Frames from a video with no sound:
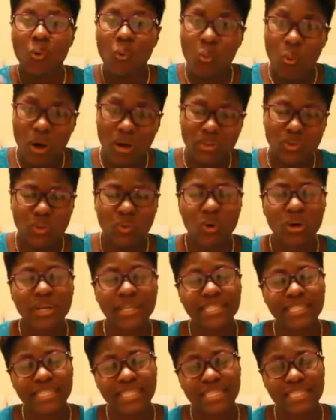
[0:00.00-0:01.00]
what
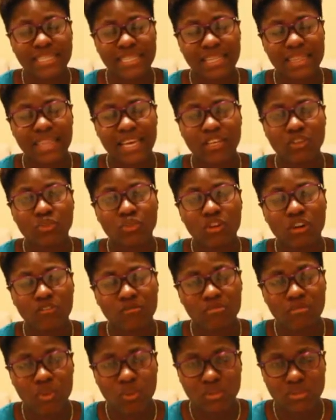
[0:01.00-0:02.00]
quality is it that you love
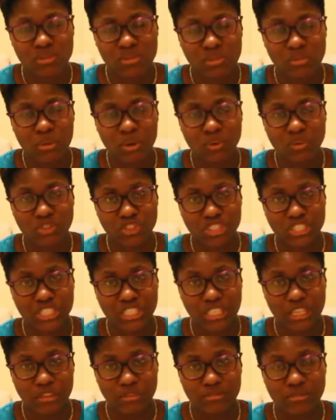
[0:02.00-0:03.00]
most about
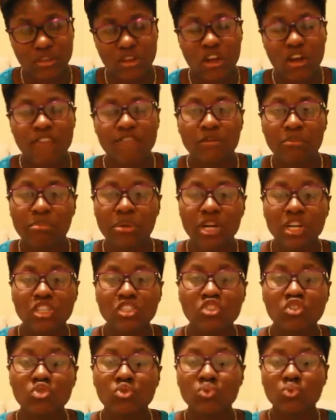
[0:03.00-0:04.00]
yourself? For
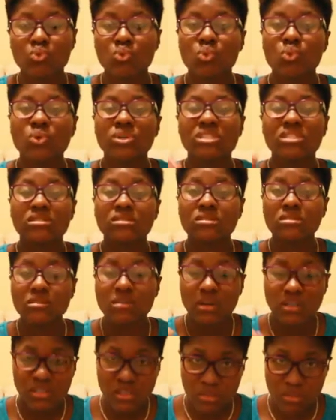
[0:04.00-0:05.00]
persons who is
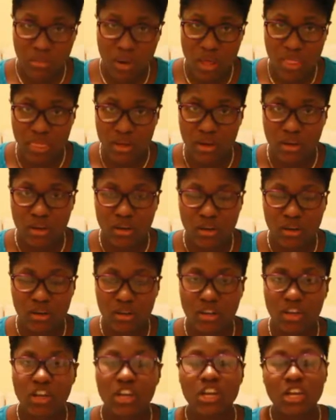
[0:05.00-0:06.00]
not a mother,
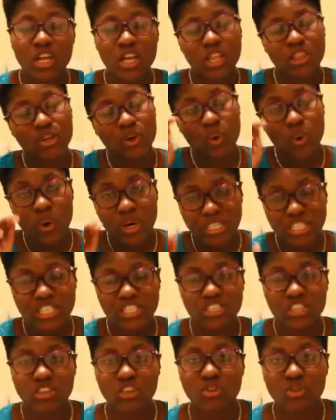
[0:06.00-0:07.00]
the
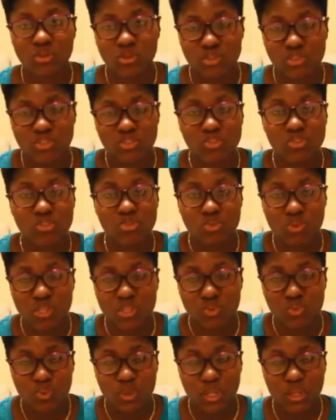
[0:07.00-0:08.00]
question goes to you
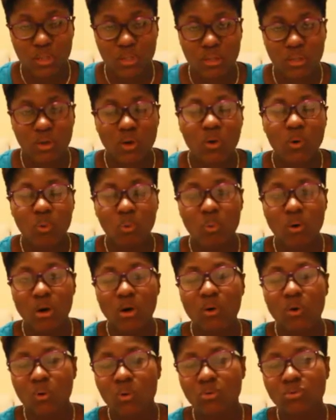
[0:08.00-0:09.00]
as well.
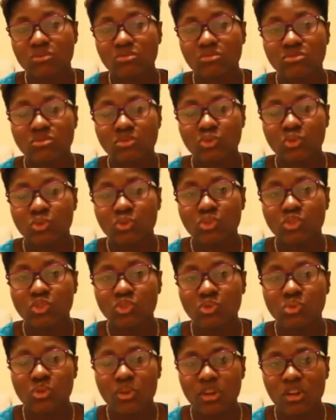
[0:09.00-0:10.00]
What do
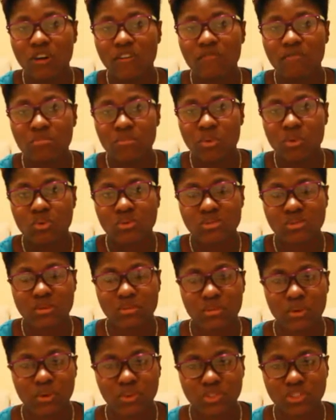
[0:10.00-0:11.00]
you love most
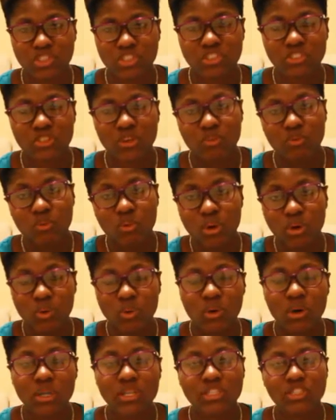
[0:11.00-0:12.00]
about yourself? What
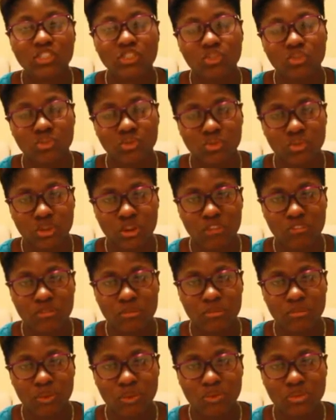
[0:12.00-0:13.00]
quality do you love
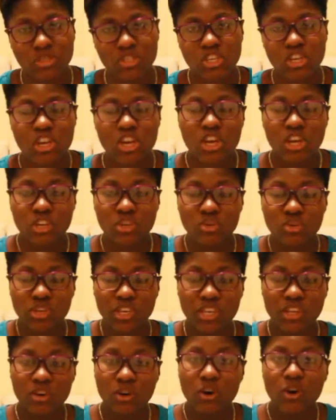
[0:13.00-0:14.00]
the most? You
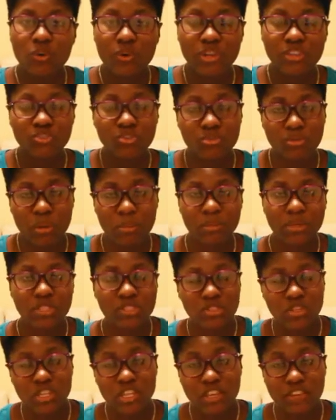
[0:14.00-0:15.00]
can always remember
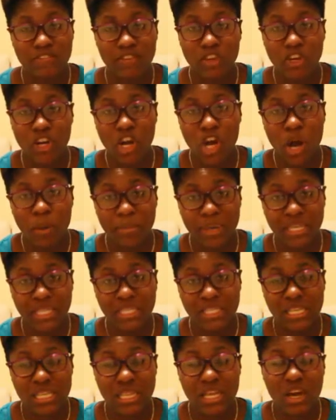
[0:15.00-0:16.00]
to leave your
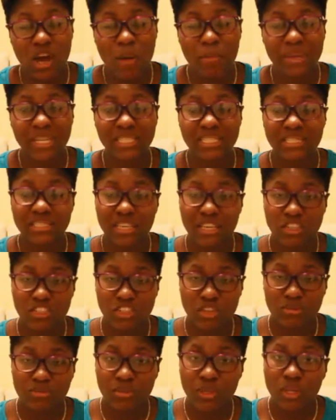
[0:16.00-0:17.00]
comments in the comment
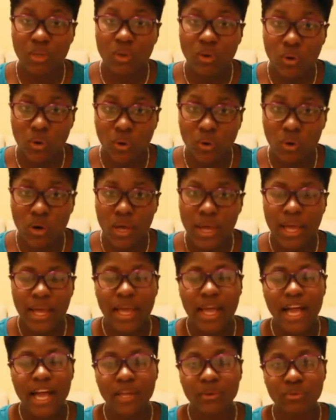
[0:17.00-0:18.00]
section below
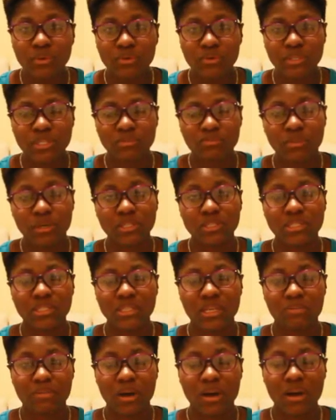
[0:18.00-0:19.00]
and we'll respond to
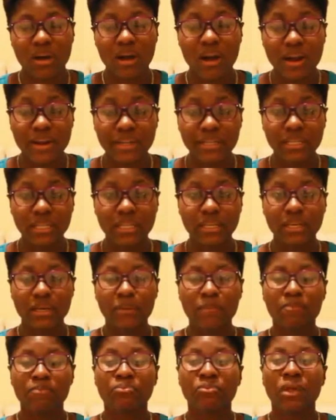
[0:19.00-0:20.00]
them accordingly.
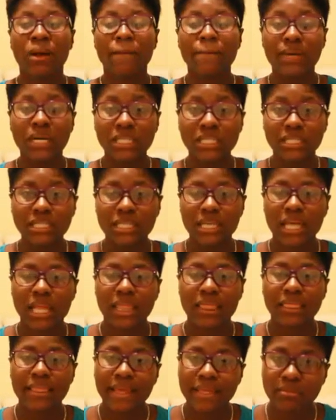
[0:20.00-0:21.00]
But
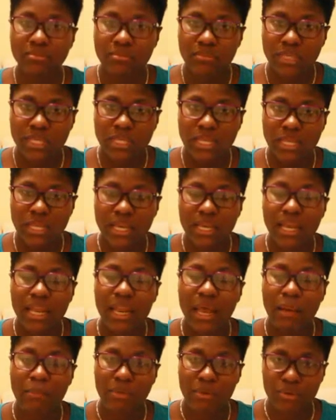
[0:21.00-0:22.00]
let me
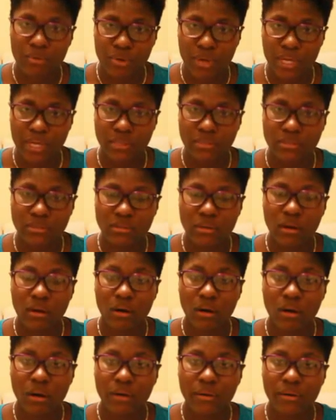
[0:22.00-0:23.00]
elaborate
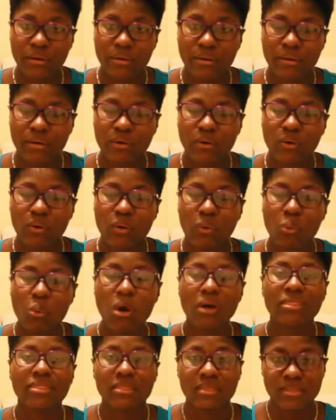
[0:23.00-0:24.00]
on
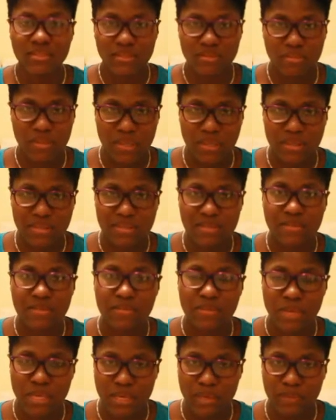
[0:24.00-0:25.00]
what this means to
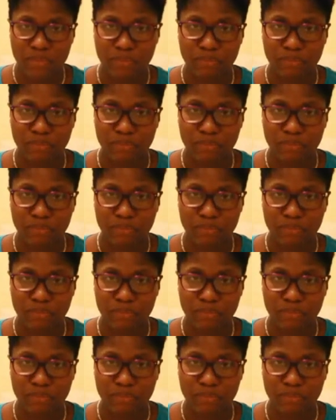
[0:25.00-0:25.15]
me.